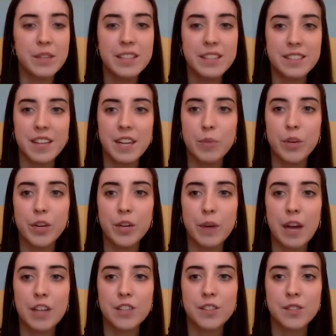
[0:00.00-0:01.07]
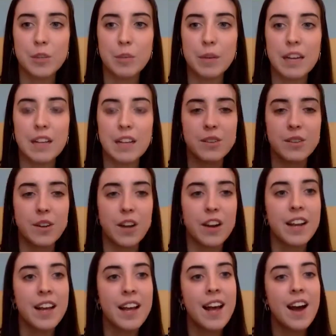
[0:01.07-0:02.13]
think there's any more questions coming in. So Lauren,
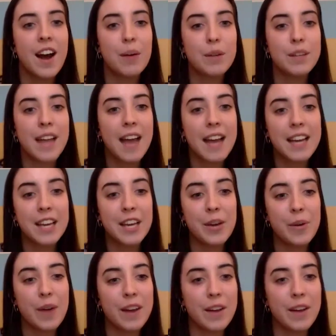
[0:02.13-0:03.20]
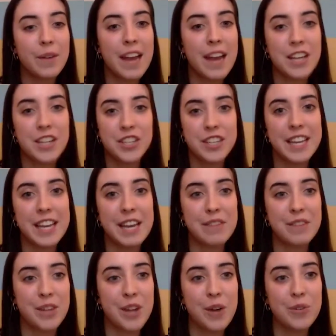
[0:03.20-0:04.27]
I will thank you and I will let you leave
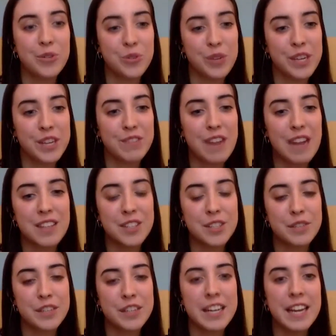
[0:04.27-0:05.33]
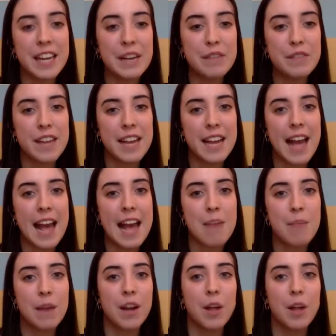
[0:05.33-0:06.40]
and go enjoy the rest of your evening.
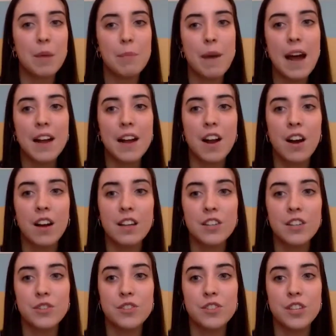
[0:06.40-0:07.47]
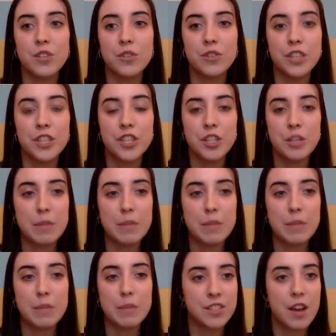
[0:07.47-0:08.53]
And I'll be back on in just another 2
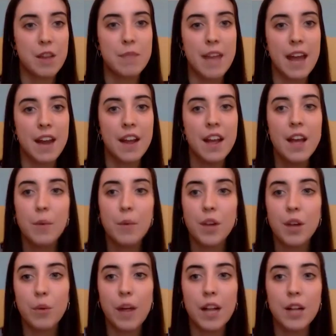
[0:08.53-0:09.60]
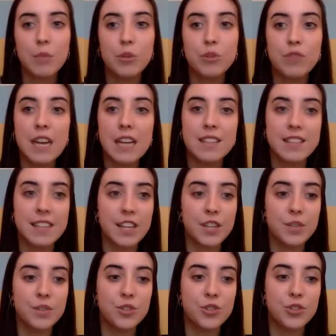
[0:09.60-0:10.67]
minutes time then, when I'll welcome Grace
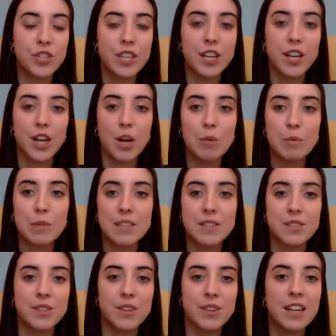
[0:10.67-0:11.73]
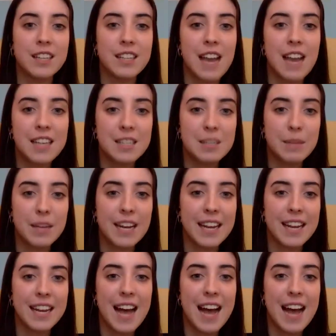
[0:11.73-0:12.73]
in, who's studying global business. So Lauren, thanks a million